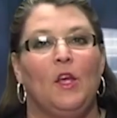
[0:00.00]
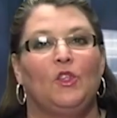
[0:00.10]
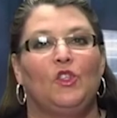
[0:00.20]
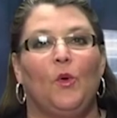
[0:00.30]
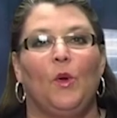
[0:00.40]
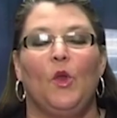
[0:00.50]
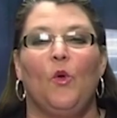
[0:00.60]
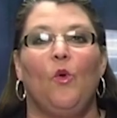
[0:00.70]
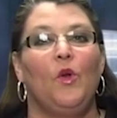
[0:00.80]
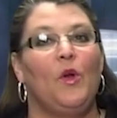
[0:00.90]
So in
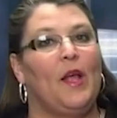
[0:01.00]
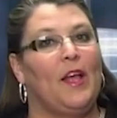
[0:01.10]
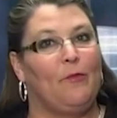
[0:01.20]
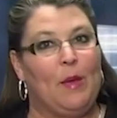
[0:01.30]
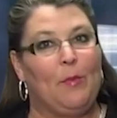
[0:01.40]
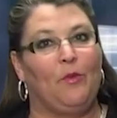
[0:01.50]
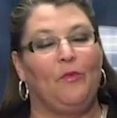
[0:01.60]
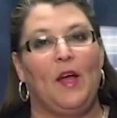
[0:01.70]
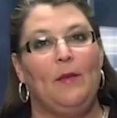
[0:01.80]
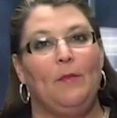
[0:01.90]
order to have people
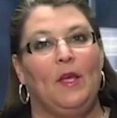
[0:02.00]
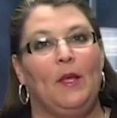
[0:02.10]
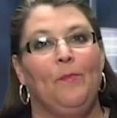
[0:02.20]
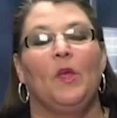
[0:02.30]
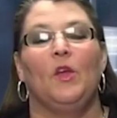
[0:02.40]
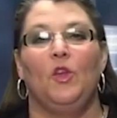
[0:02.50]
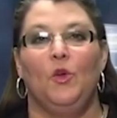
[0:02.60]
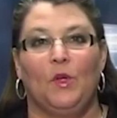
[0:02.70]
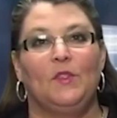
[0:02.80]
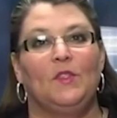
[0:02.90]
find me,
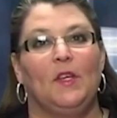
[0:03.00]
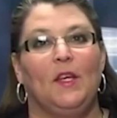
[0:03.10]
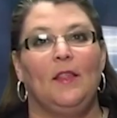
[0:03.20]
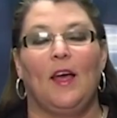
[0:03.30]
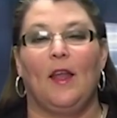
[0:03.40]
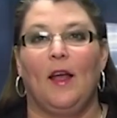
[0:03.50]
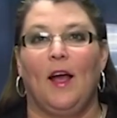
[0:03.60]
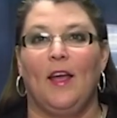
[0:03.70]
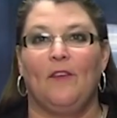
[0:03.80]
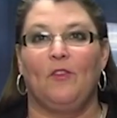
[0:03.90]
you can see that
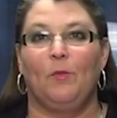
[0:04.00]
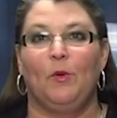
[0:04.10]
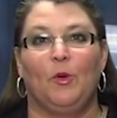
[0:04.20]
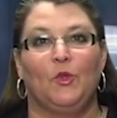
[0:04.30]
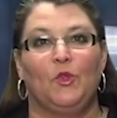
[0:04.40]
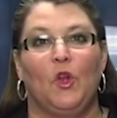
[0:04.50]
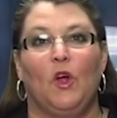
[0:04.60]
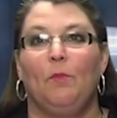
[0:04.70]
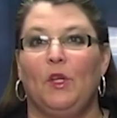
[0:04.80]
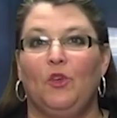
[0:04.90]
I have to be posted
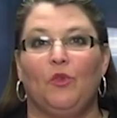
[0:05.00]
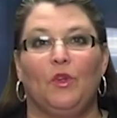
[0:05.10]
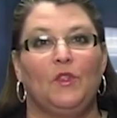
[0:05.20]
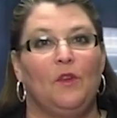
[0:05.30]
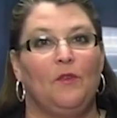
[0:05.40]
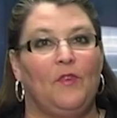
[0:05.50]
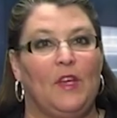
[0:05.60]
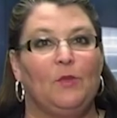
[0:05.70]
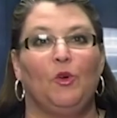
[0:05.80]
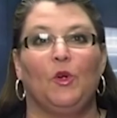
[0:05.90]
on Pinterest and
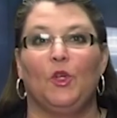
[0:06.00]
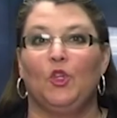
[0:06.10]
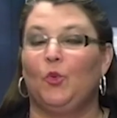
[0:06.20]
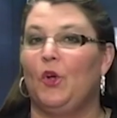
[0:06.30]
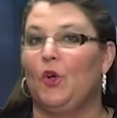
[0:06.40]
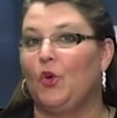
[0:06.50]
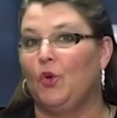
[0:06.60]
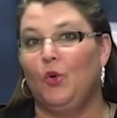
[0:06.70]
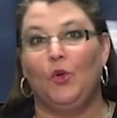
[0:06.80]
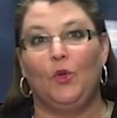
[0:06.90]
Facebook and Twitter,
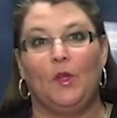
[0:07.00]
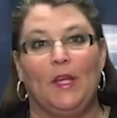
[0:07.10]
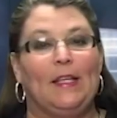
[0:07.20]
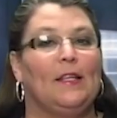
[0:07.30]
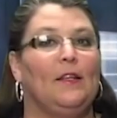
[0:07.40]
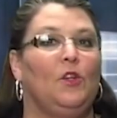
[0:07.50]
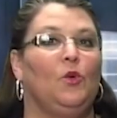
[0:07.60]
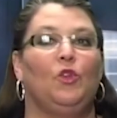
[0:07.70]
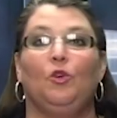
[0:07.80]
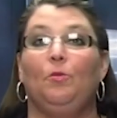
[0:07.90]
Google, LinkedIn,
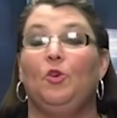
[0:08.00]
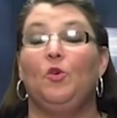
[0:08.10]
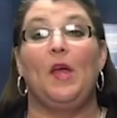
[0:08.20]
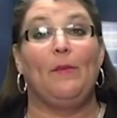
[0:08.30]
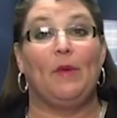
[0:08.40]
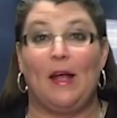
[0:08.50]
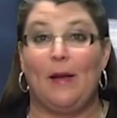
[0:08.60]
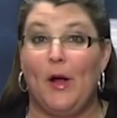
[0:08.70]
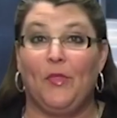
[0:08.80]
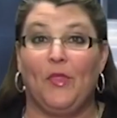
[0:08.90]
YouTube, you name it,
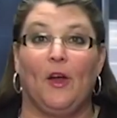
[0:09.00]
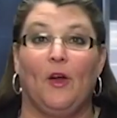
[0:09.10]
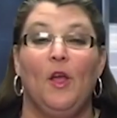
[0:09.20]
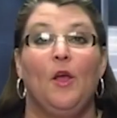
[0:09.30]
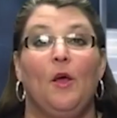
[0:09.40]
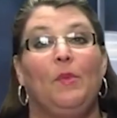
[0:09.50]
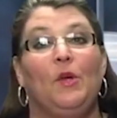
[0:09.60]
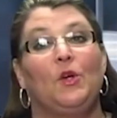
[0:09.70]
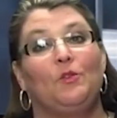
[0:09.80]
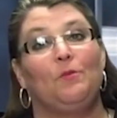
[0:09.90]
I'm out there
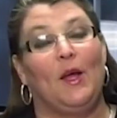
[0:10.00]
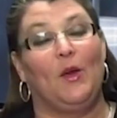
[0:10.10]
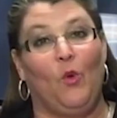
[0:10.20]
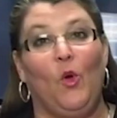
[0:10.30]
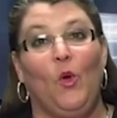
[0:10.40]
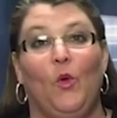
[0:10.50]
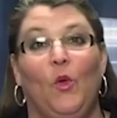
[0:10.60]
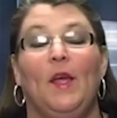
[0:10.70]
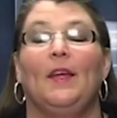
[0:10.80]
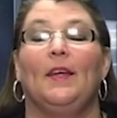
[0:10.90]
because my
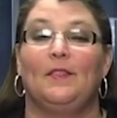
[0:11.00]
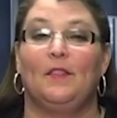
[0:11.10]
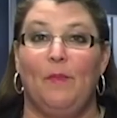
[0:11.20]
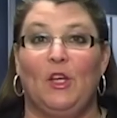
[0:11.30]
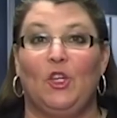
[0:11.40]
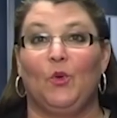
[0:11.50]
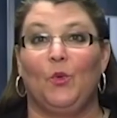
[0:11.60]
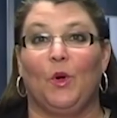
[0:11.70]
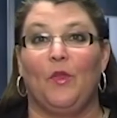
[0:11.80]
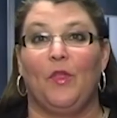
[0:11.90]
role is to make
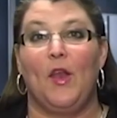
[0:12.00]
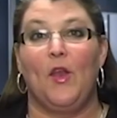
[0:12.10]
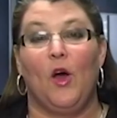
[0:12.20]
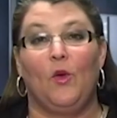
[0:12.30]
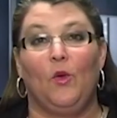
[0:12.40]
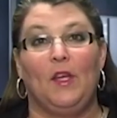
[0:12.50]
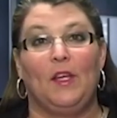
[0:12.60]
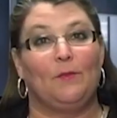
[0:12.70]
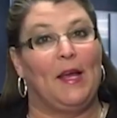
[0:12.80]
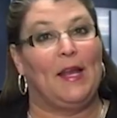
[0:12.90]
sure that not only
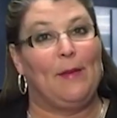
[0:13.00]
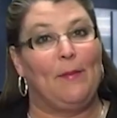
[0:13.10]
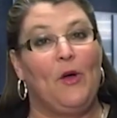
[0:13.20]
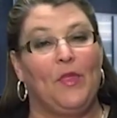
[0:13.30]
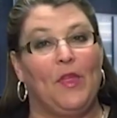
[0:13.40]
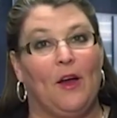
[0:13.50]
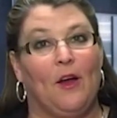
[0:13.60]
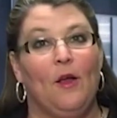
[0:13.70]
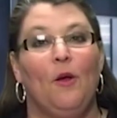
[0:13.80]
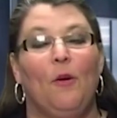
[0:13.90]
is my name out
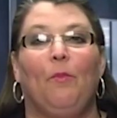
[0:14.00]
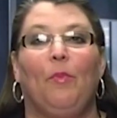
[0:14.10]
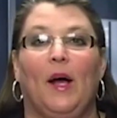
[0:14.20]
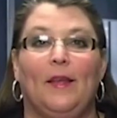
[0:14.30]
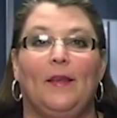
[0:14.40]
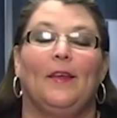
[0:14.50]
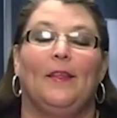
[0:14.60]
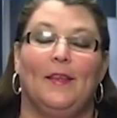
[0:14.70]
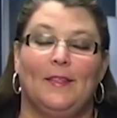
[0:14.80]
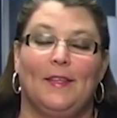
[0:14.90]
there, but
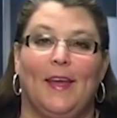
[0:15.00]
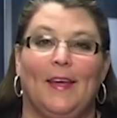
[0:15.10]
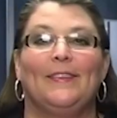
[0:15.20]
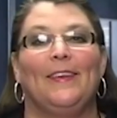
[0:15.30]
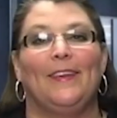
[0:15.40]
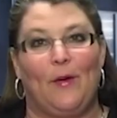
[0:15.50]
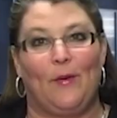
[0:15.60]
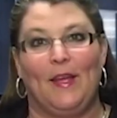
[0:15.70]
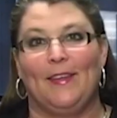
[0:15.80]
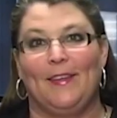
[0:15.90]
in this case,
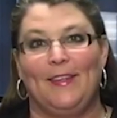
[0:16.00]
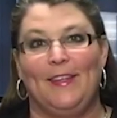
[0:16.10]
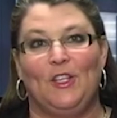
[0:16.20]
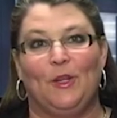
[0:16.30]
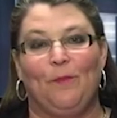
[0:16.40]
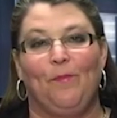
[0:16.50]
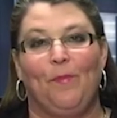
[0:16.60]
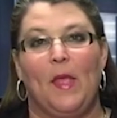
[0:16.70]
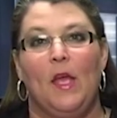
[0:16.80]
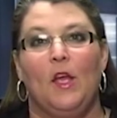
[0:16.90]
now I get to teach it.
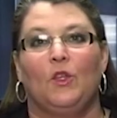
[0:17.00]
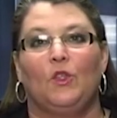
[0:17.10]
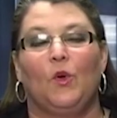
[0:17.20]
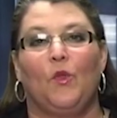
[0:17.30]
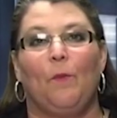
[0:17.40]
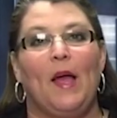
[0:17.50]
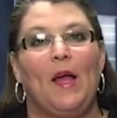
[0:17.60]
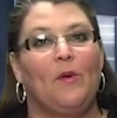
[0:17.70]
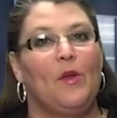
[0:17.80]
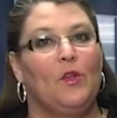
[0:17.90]
So the
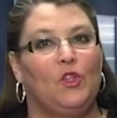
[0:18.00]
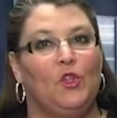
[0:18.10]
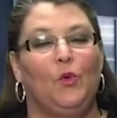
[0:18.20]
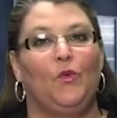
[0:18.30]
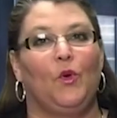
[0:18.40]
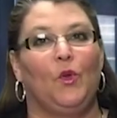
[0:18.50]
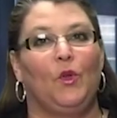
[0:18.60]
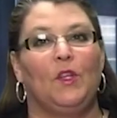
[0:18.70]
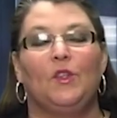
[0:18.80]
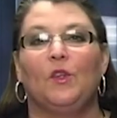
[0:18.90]
background is
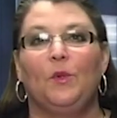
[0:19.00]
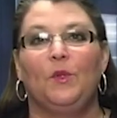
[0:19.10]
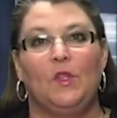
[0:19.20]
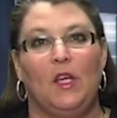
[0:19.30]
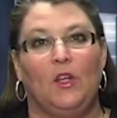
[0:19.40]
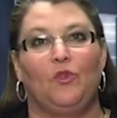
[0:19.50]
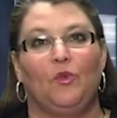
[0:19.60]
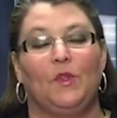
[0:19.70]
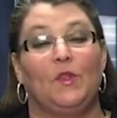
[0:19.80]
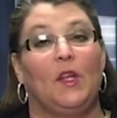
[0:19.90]
twofold and so is the
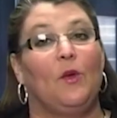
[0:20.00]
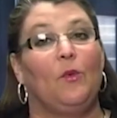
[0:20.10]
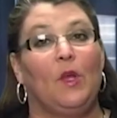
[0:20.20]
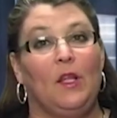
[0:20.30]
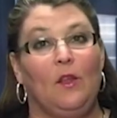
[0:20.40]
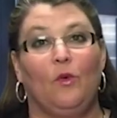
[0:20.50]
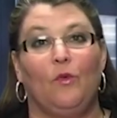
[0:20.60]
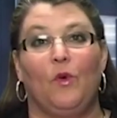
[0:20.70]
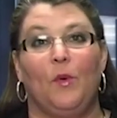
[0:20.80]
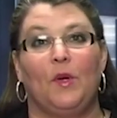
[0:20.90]
interest, and I really look
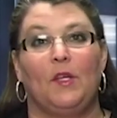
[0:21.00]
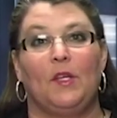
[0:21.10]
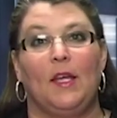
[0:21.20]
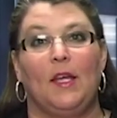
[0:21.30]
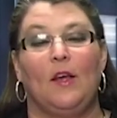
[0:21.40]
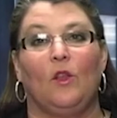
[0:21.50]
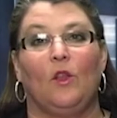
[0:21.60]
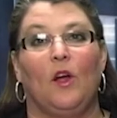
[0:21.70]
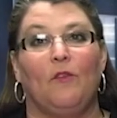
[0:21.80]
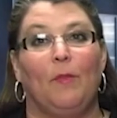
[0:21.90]
forward to taking a
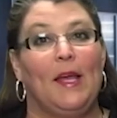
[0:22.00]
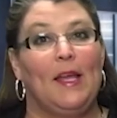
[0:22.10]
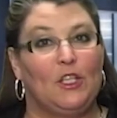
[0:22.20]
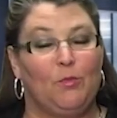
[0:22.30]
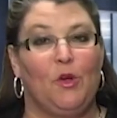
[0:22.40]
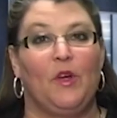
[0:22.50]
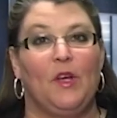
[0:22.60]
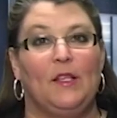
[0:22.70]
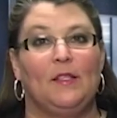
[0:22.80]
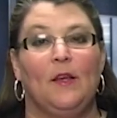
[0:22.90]
lot of my
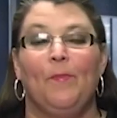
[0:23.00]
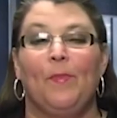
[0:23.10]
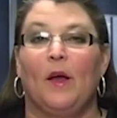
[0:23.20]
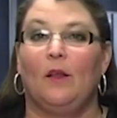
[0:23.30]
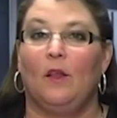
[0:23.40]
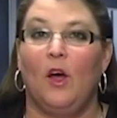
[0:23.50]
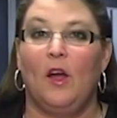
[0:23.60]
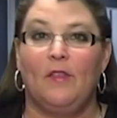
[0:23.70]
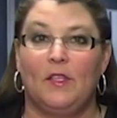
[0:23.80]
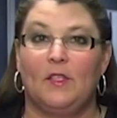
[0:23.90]
experience, a
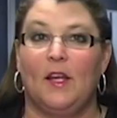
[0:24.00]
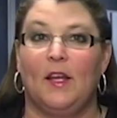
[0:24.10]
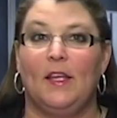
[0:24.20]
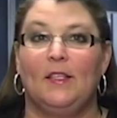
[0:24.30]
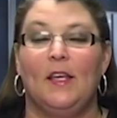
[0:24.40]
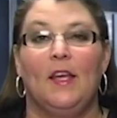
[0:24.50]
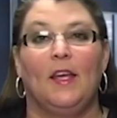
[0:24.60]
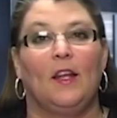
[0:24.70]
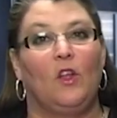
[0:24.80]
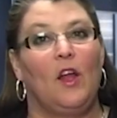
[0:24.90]
lot of the studies,
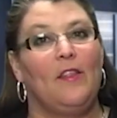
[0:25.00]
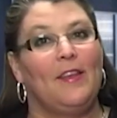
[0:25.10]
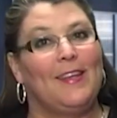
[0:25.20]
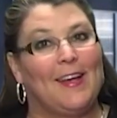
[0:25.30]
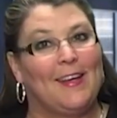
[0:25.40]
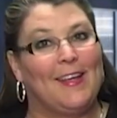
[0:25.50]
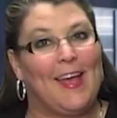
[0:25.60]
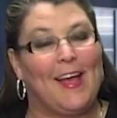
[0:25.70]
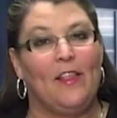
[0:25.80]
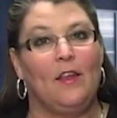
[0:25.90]
and a lot of the
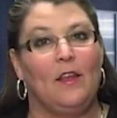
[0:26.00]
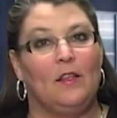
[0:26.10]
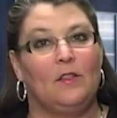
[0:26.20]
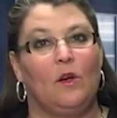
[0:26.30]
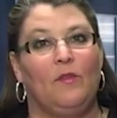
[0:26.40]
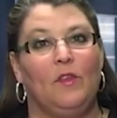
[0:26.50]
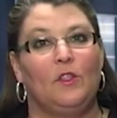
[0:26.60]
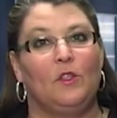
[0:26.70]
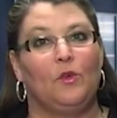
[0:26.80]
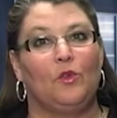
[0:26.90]
technicalities of
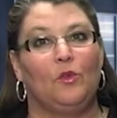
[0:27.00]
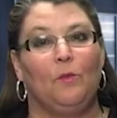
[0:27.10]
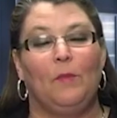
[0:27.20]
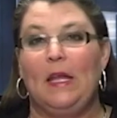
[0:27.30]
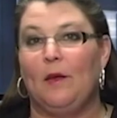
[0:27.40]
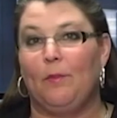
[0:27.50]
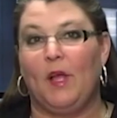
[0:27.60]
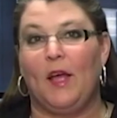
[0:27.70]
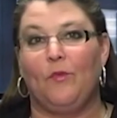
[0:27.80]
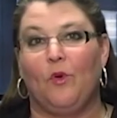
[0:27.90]
these social media
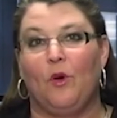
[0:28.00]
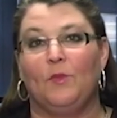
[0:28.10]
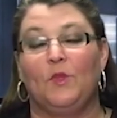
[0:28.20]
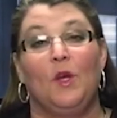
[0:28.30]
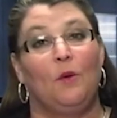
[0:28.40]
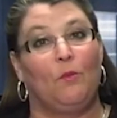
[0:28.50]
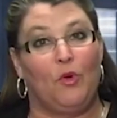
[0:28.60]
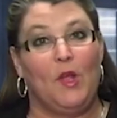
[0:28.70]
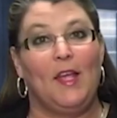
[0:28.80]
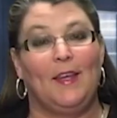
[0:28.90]
platforms,
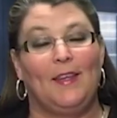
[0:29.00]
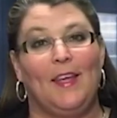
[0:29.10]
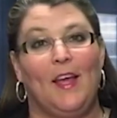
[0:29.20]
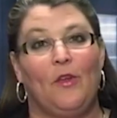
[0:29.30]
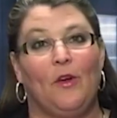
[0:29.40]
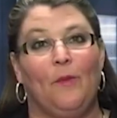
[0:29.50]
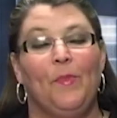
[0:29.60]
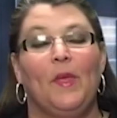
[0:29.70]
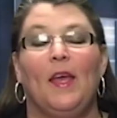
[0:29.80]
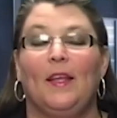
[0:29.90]
bringing it together
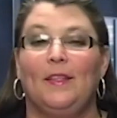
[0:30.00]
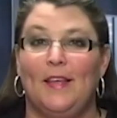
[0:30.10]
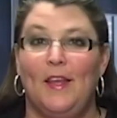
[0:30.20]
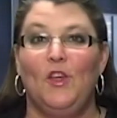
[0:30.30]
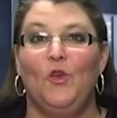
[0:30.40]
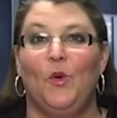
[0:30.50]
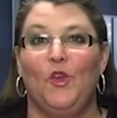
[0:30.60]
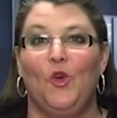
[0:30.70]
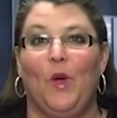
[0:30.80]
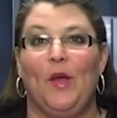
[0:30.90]
and sending you
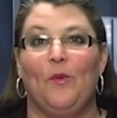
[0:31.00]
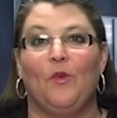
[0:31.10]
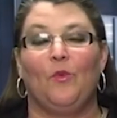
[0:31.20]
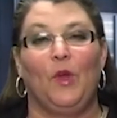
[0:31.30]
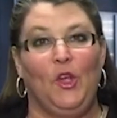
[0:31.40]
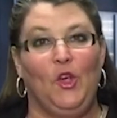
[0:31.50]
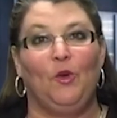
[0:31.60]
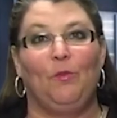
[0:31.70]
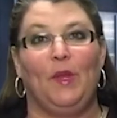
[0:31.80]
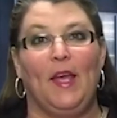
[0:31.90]
on your way with a really
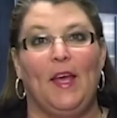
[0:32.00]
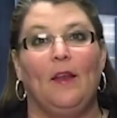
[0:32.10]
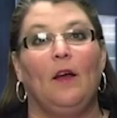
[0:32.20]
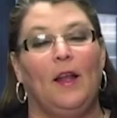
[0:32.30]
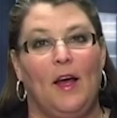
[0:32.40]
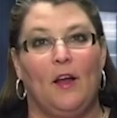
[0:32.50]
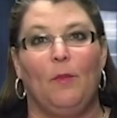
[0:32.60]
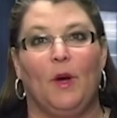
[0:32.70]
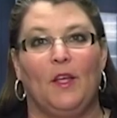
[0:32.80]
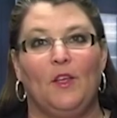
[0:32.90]
good plan on how
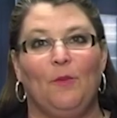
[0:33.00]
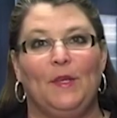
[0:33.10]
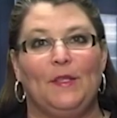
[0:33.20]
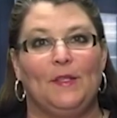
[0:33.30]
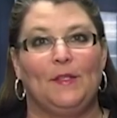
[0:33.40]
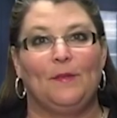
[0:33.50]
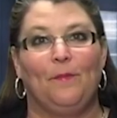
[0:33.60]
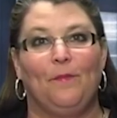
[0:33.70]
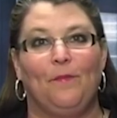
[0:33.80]
to market your business.